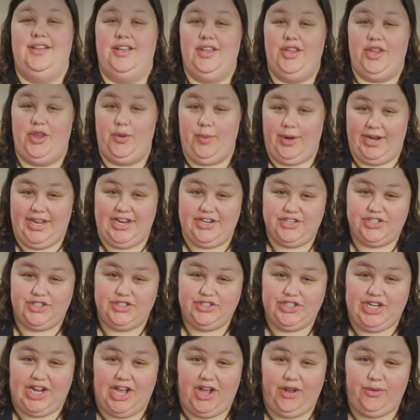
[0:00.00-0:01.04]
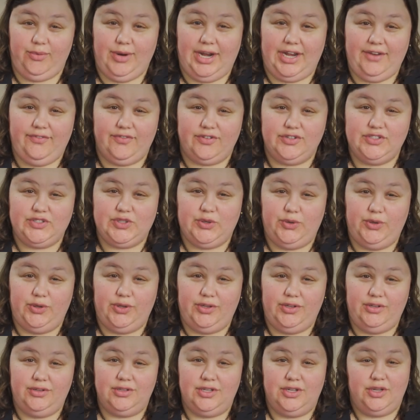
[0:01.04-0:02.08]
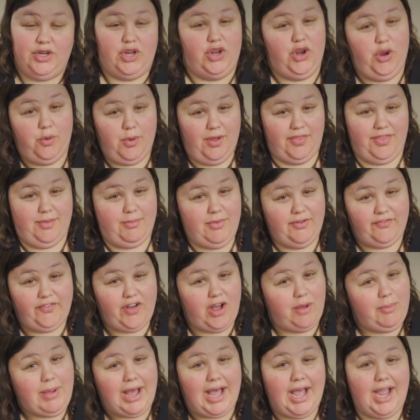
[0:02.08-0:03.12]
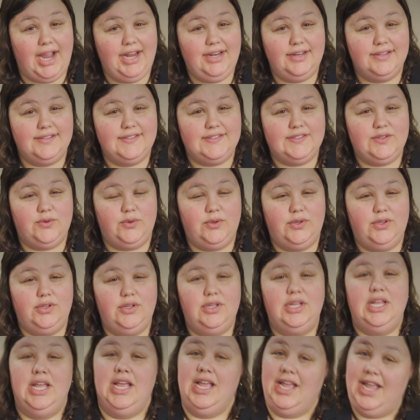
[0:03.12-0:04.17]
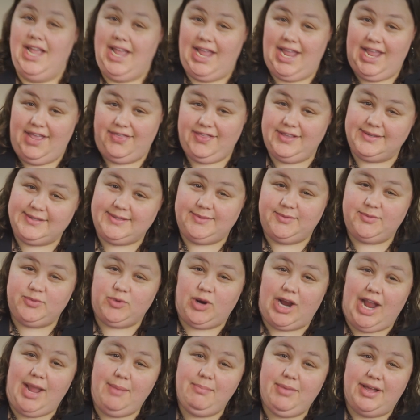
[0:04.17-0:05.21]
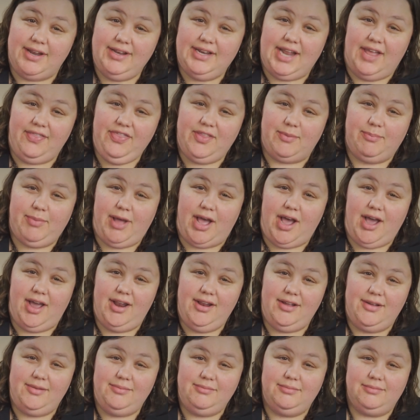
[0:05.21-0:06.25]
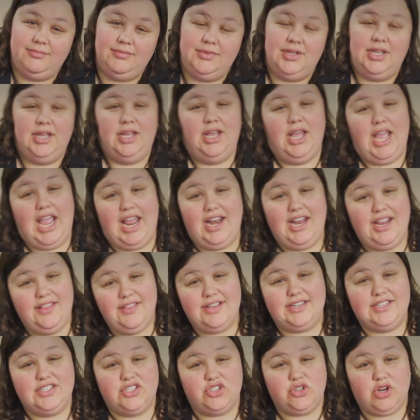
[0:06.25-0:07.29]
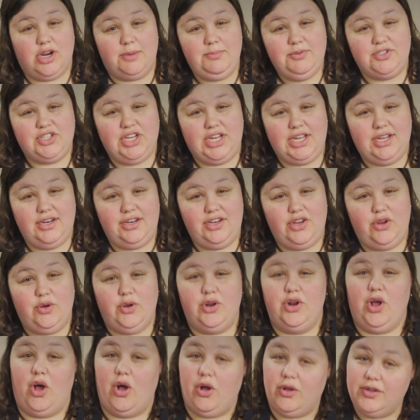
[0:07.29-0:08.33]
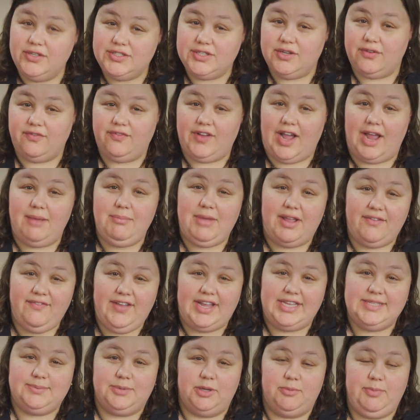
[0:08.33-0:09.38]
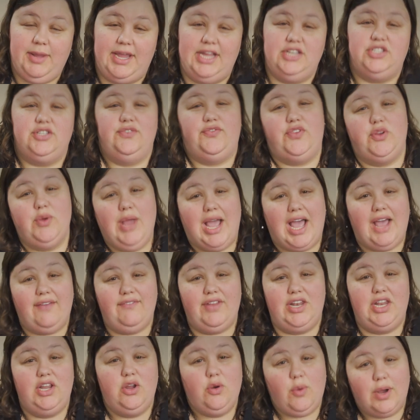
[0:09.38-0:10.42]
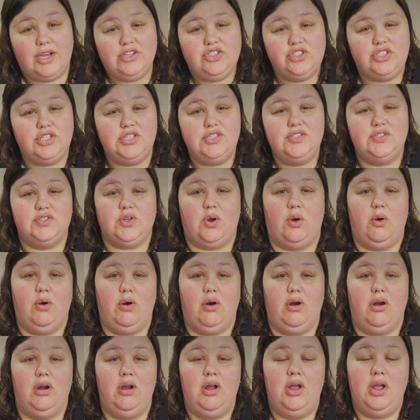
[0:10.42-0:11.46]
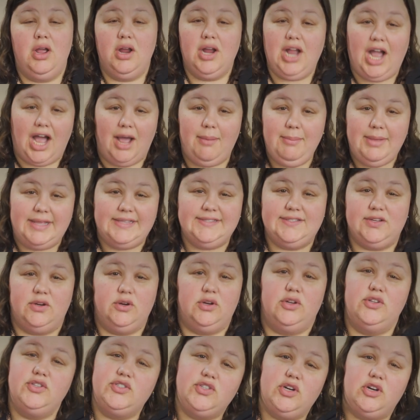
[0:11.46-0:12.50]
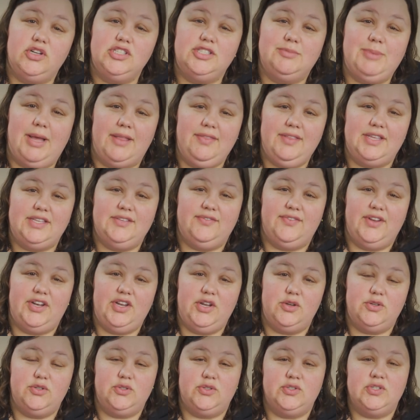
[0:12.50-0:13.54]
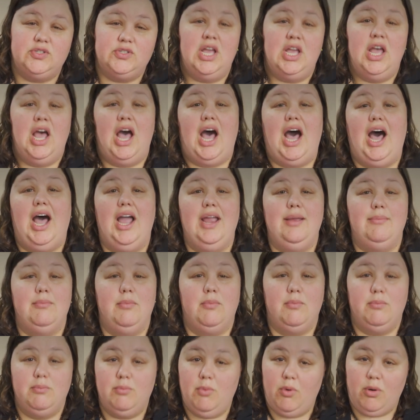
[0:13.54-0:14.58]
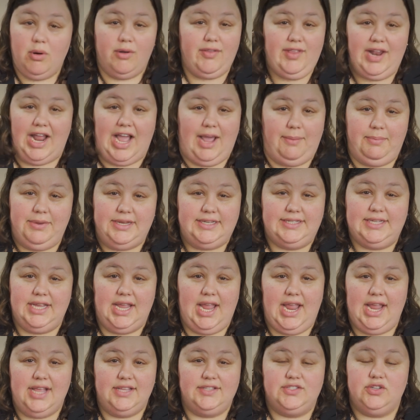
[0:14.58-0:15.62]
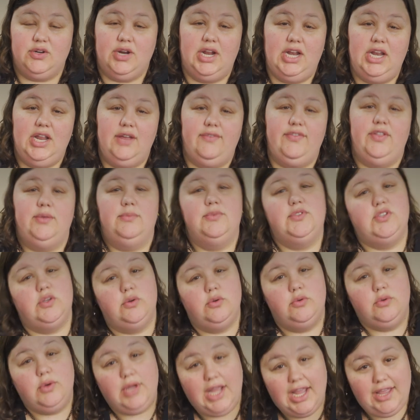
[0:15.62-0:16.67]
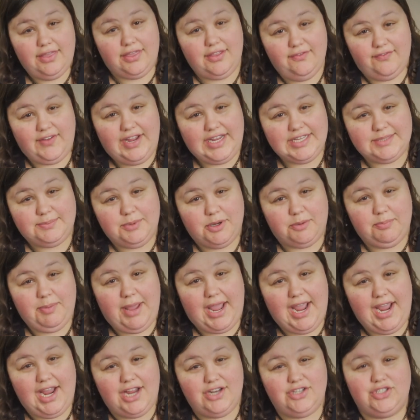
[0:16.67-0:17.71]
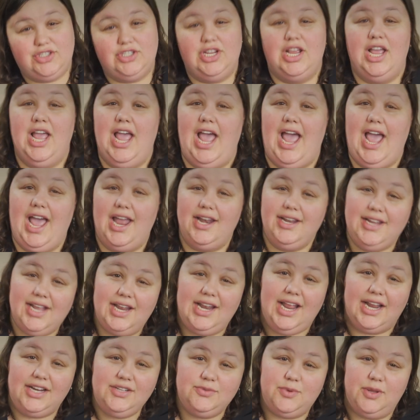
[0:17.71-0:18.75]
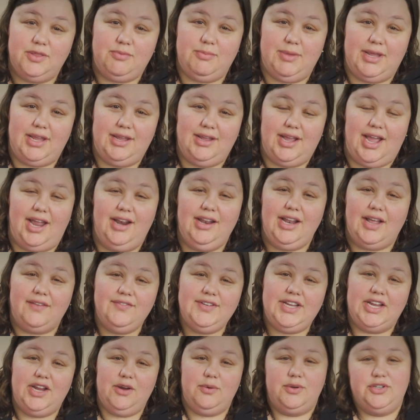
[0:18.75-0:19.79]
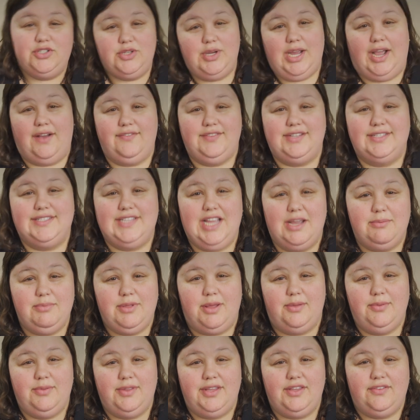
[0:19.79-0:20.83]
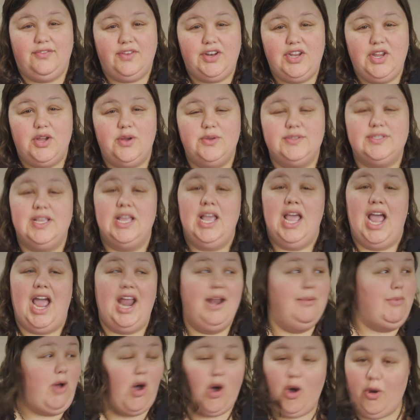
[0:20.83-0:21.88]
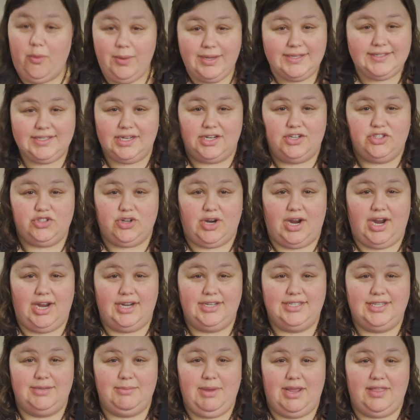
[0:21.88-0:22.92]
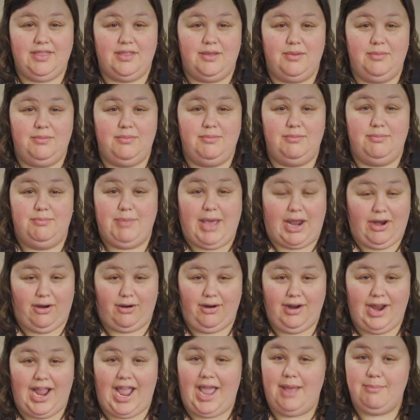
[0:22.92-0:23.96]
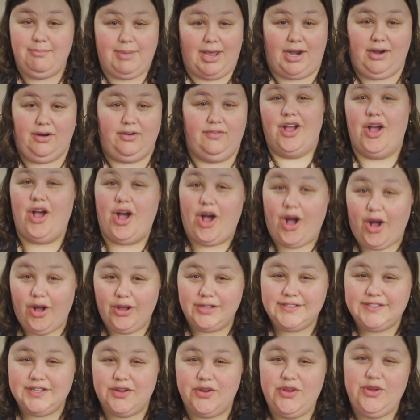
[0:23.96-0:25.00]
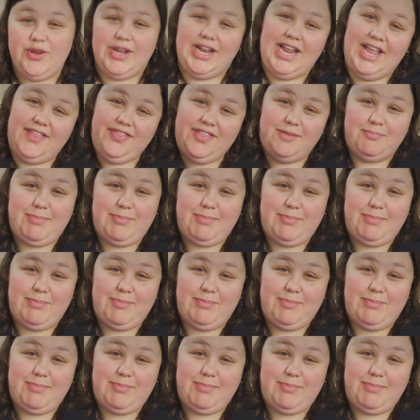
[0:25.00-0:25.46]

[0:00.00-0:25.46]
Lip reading: you want to get your child ready for school? You don't want them to fall behind in school? Hit the subscribe button at the bottom. And in the description, you can also find my Facebook page. If you have any questions or comments or concerns about these videos, I'm more than happy to answer any of them. So hit the Facebook page and connect with me. I'd love to hear what you have to say about these videos, and I'm always gonna try to make them better and better. Also, you can hit the